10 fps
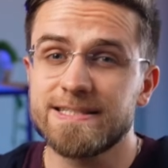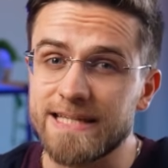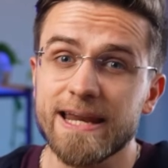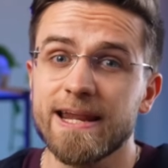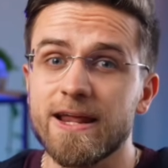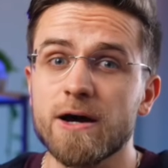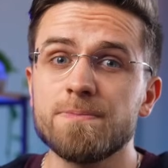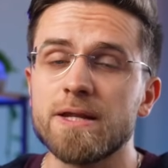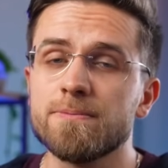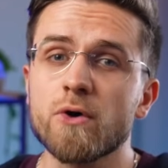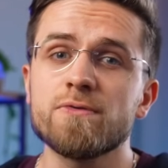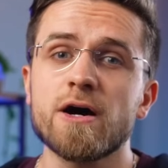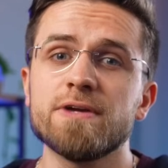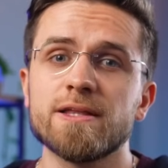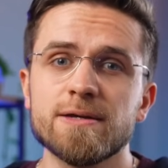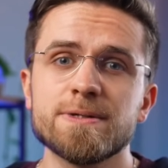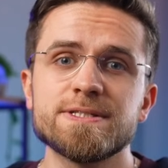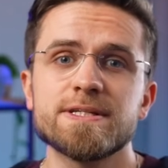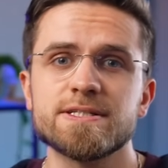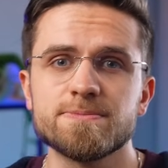Setting it up in Movavi
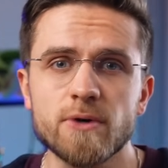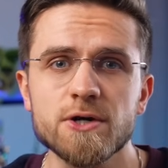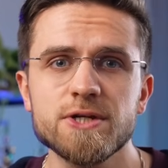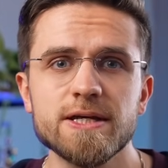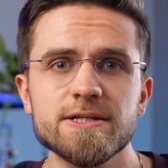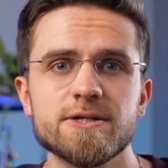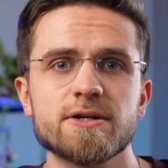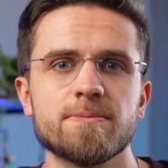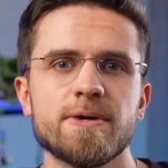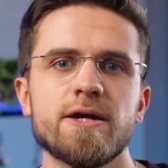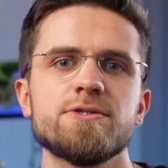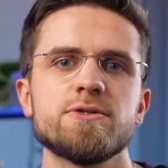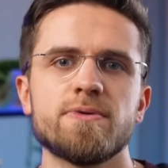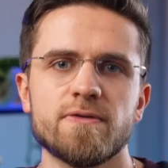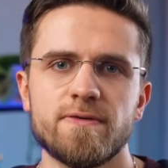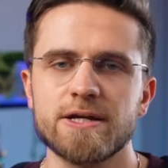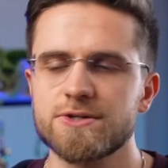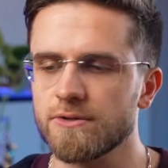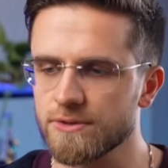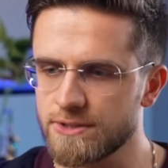Unlimited is much easier compared to
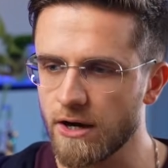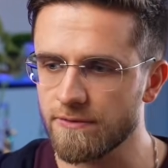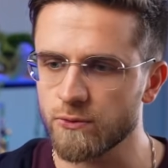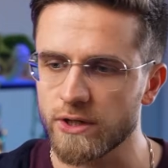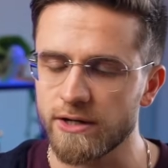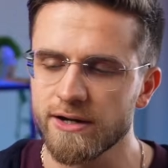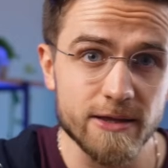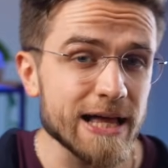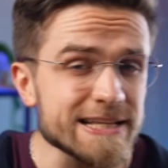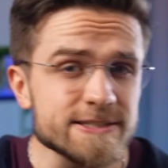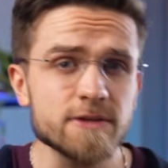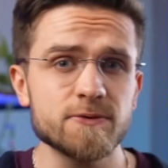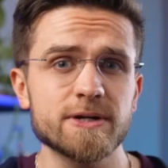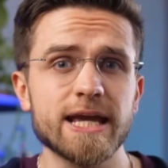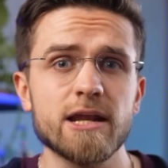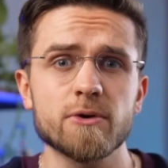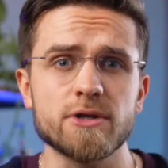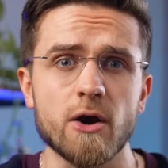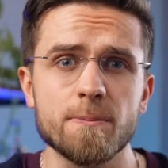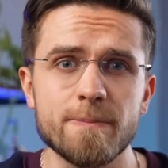professional software. And let's not forget about
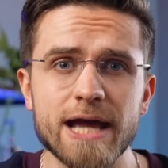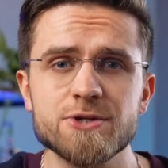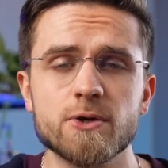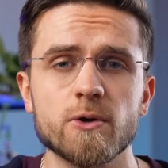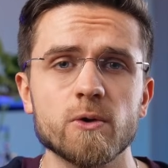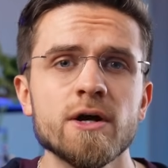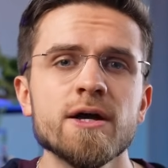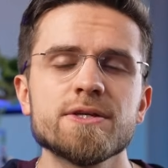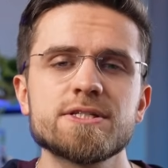how magical the